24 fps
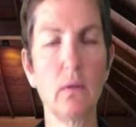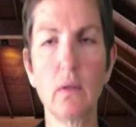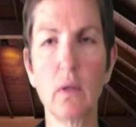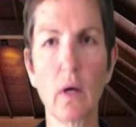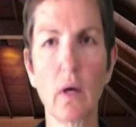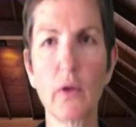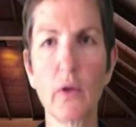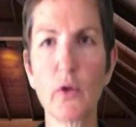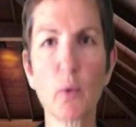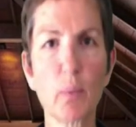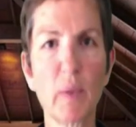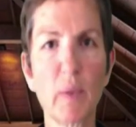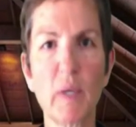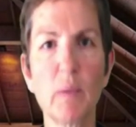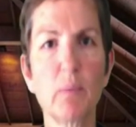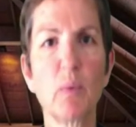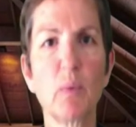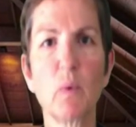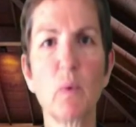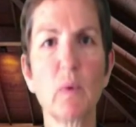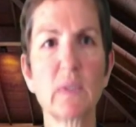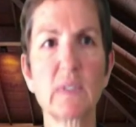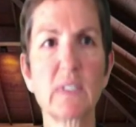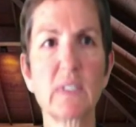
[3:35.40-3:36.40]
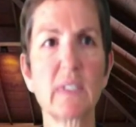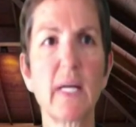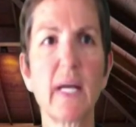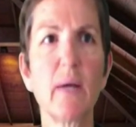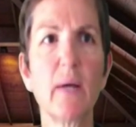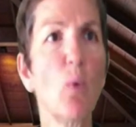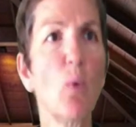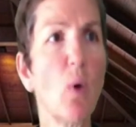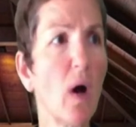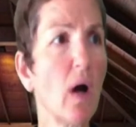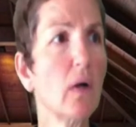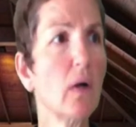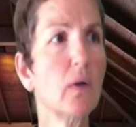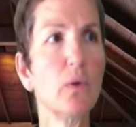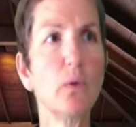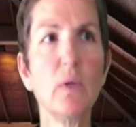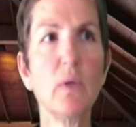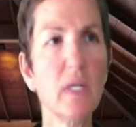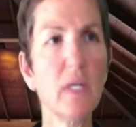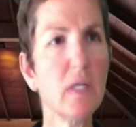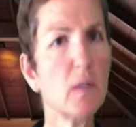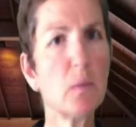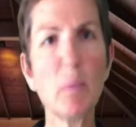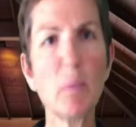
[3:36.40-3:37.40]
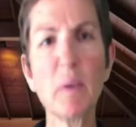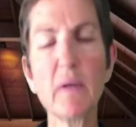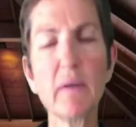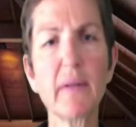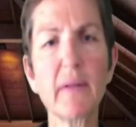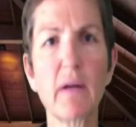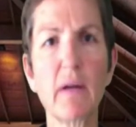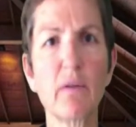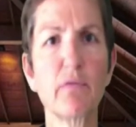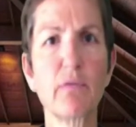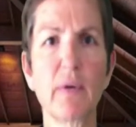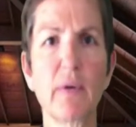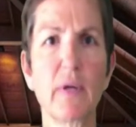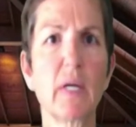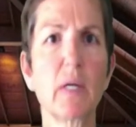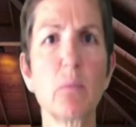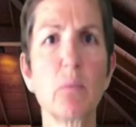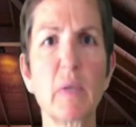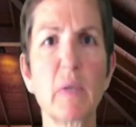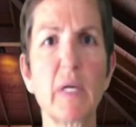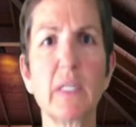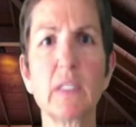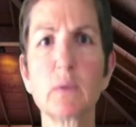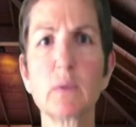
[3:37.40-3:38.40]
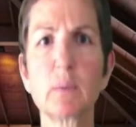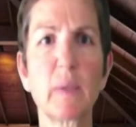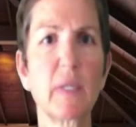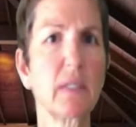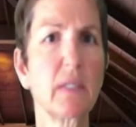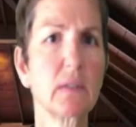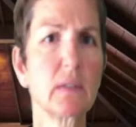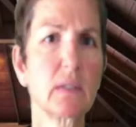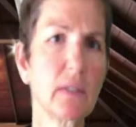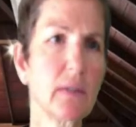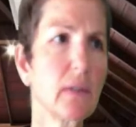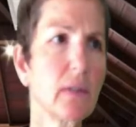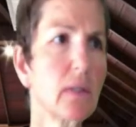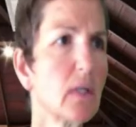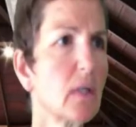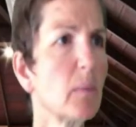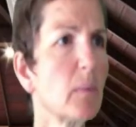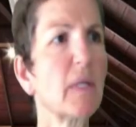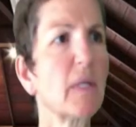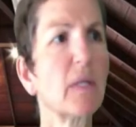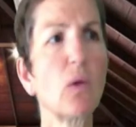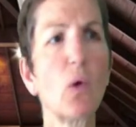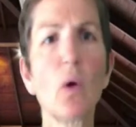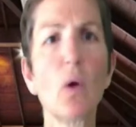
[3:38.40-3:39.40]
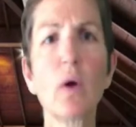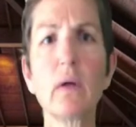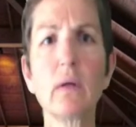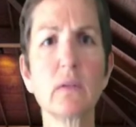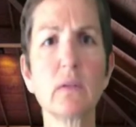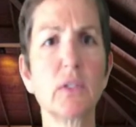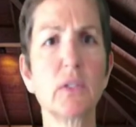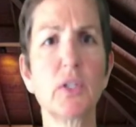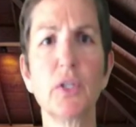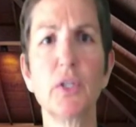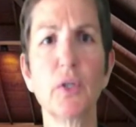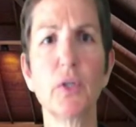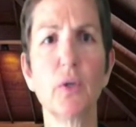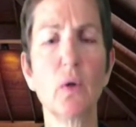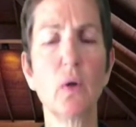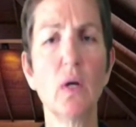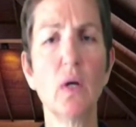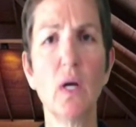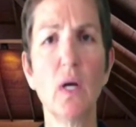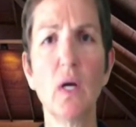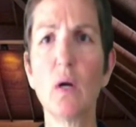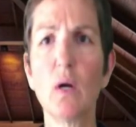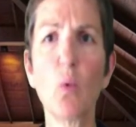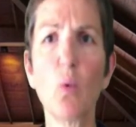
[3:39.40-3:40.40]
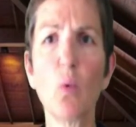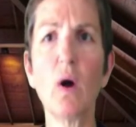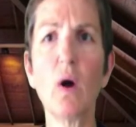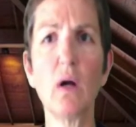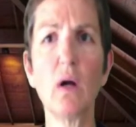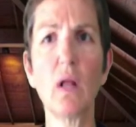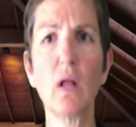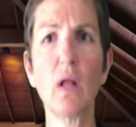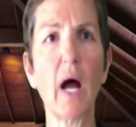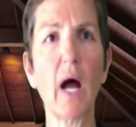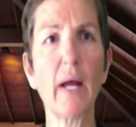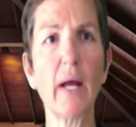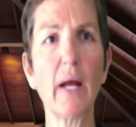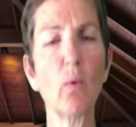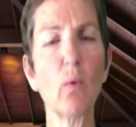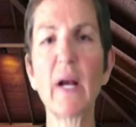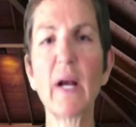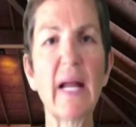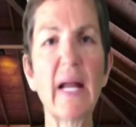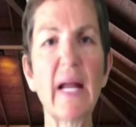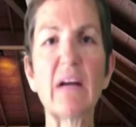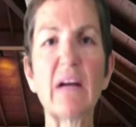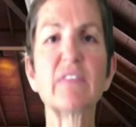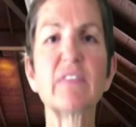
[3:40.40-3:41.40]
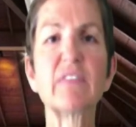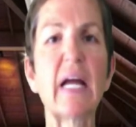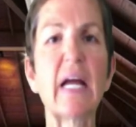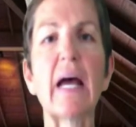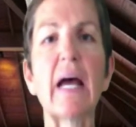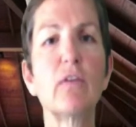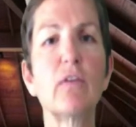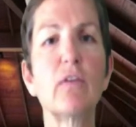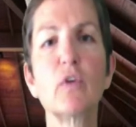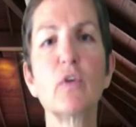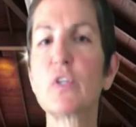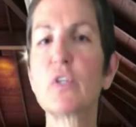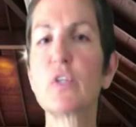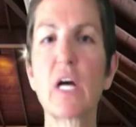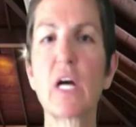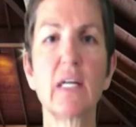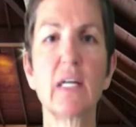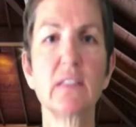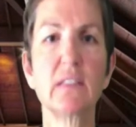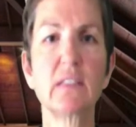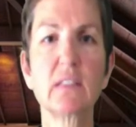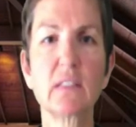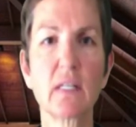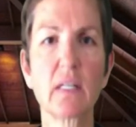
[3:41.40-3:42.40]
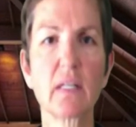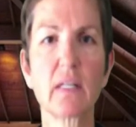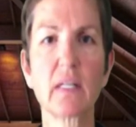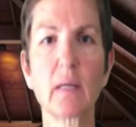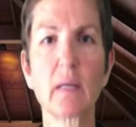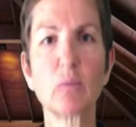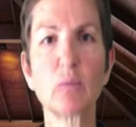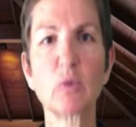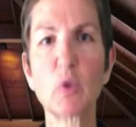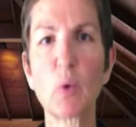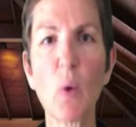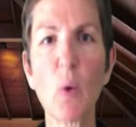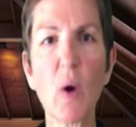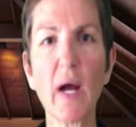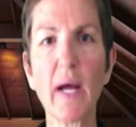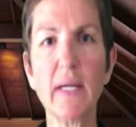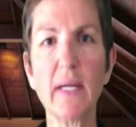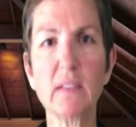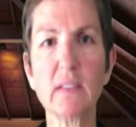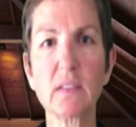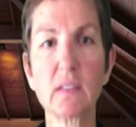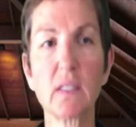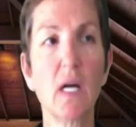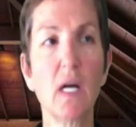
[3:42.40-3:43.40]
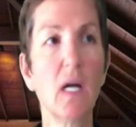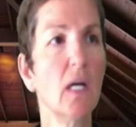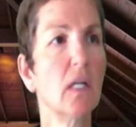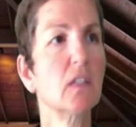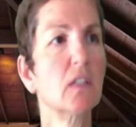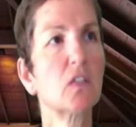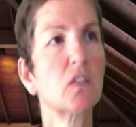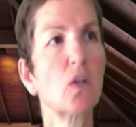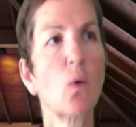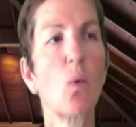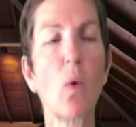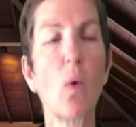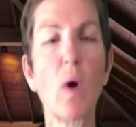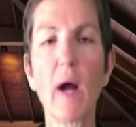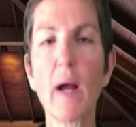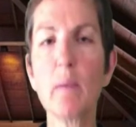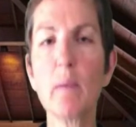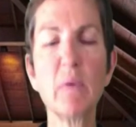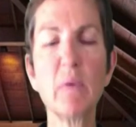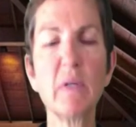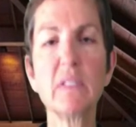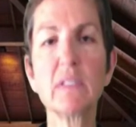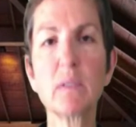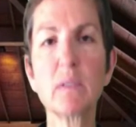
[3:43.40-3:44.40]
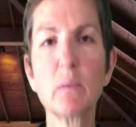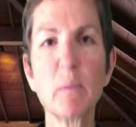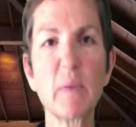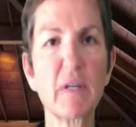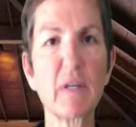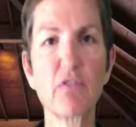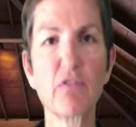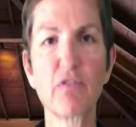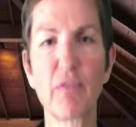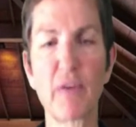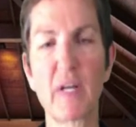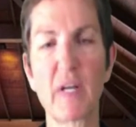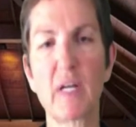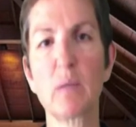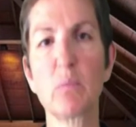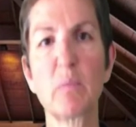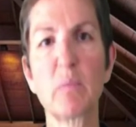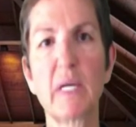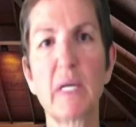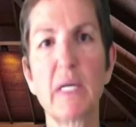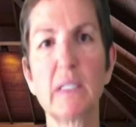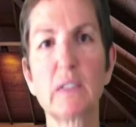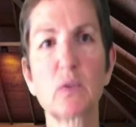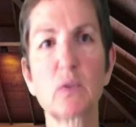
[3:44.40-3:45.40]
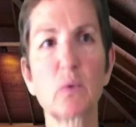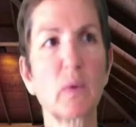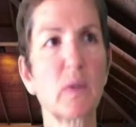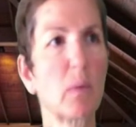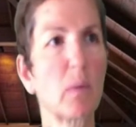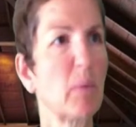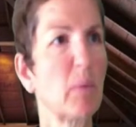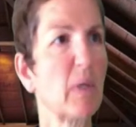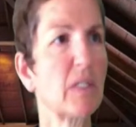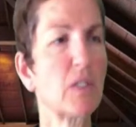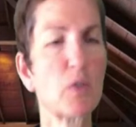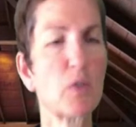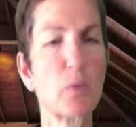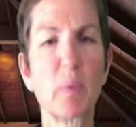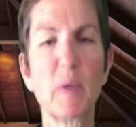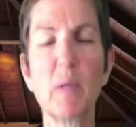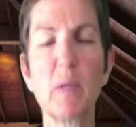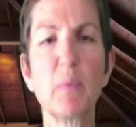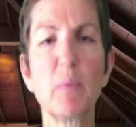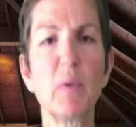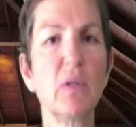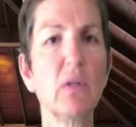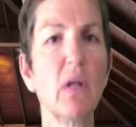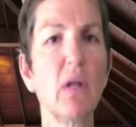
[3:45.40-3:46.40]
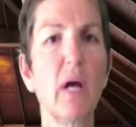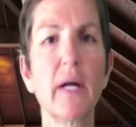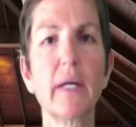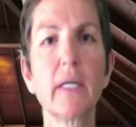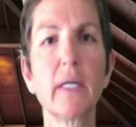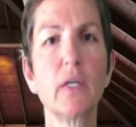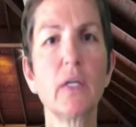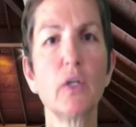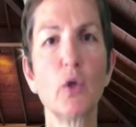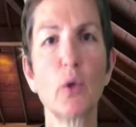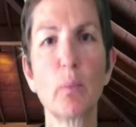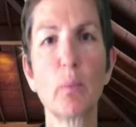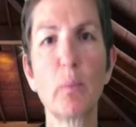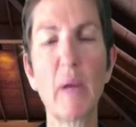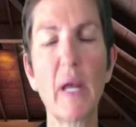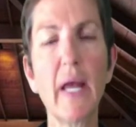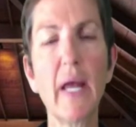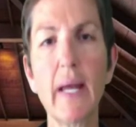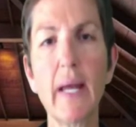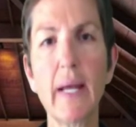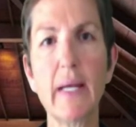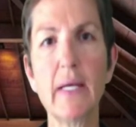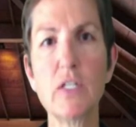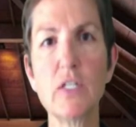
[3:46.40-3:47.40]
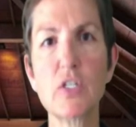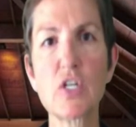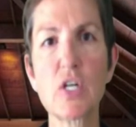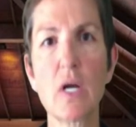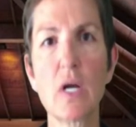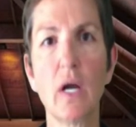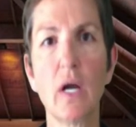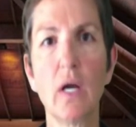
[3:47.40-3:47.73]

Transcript: other people will say, well, you need to build that fan base because they're going to be loyal to you. Well, I don't want to have to advertise to them twice. So why build a big fan base with a bunch of people liking your page